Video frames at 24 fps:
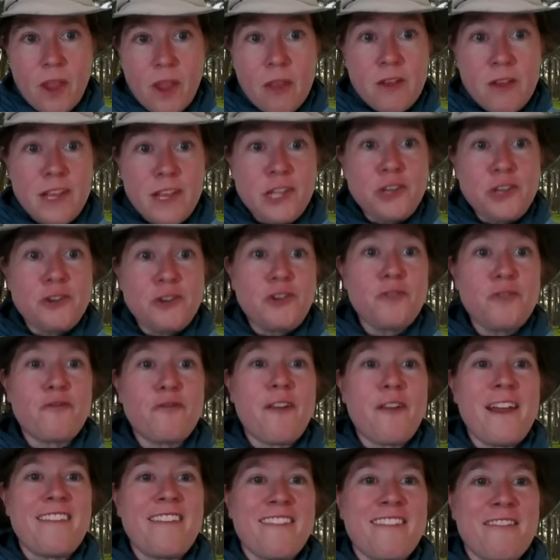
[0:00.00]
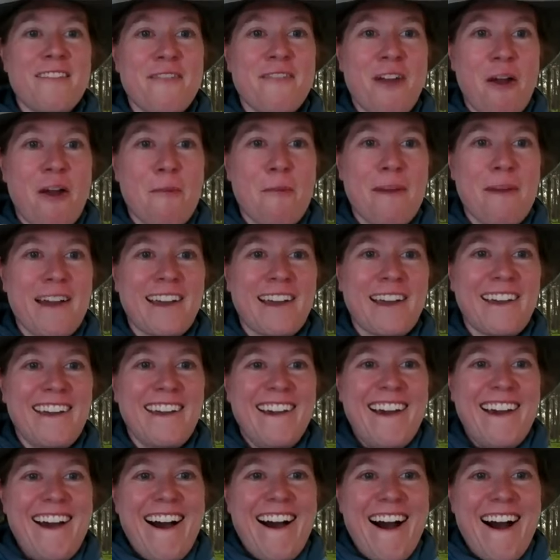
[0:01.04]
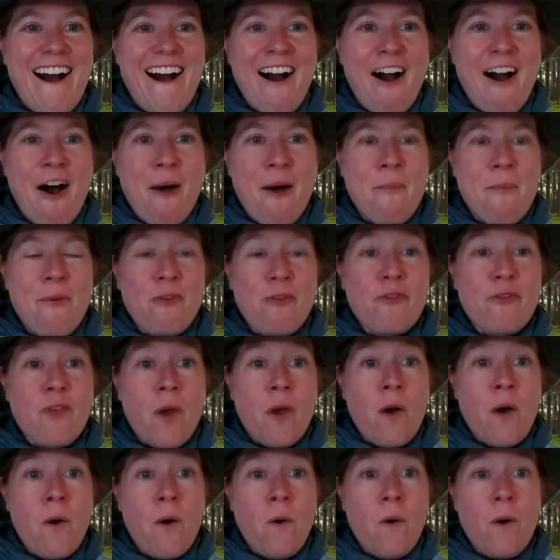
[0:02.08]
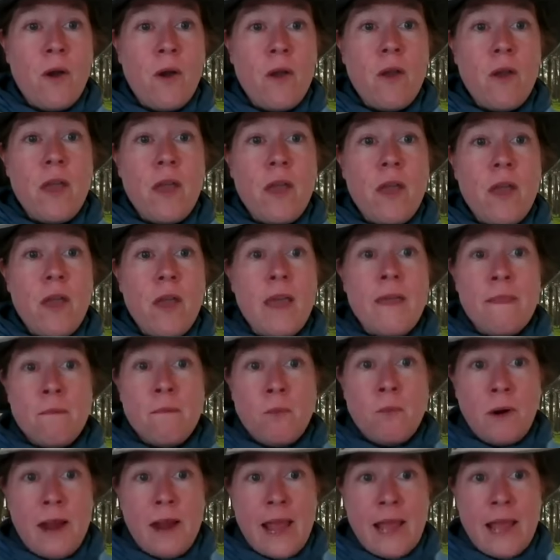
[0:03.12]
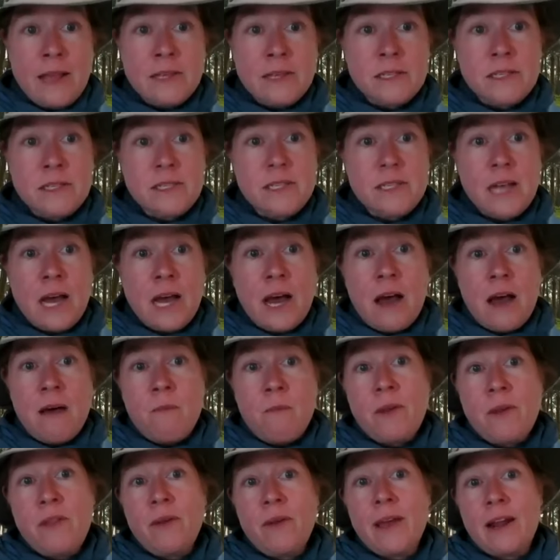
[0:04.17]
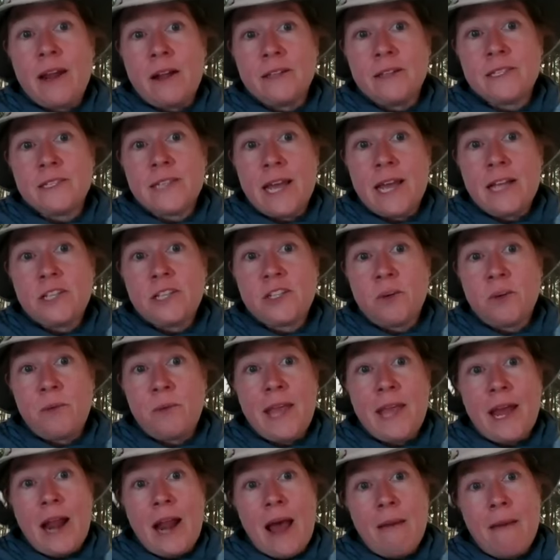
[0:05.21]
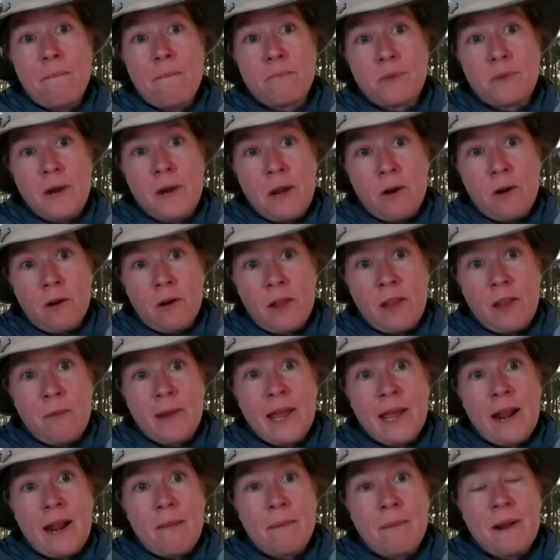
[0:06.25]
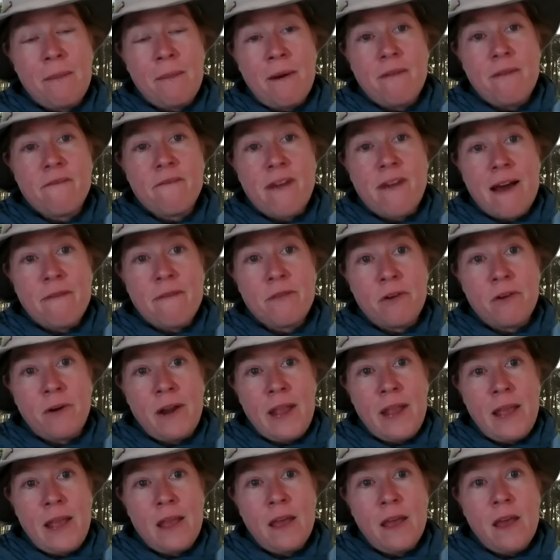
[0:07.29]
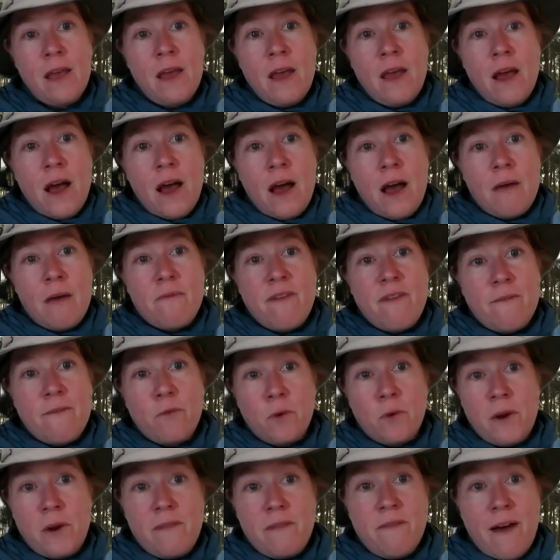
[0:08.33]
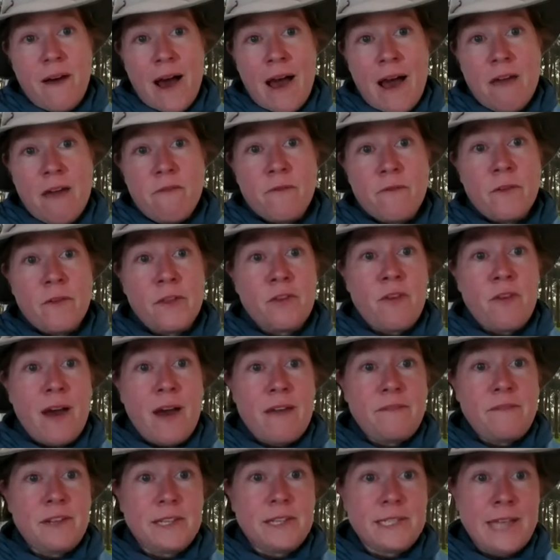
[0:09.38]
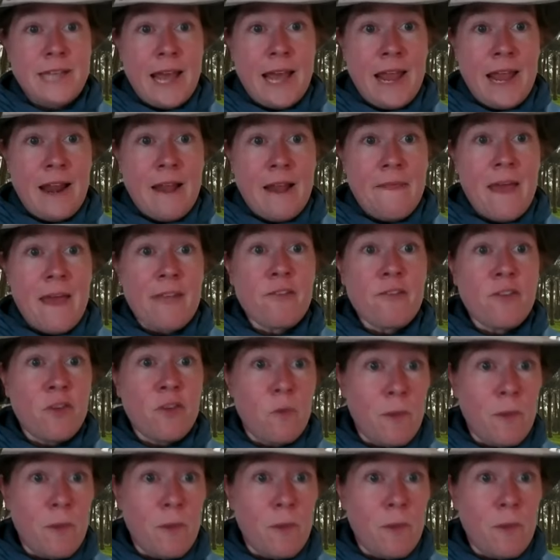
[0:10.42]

teach you two phrases of Arabic. Um, so in the mornings um, when you get on site, so we get up pretty early. We get up at about 5:30, uh, 5:45 for the drive to site, and that's in the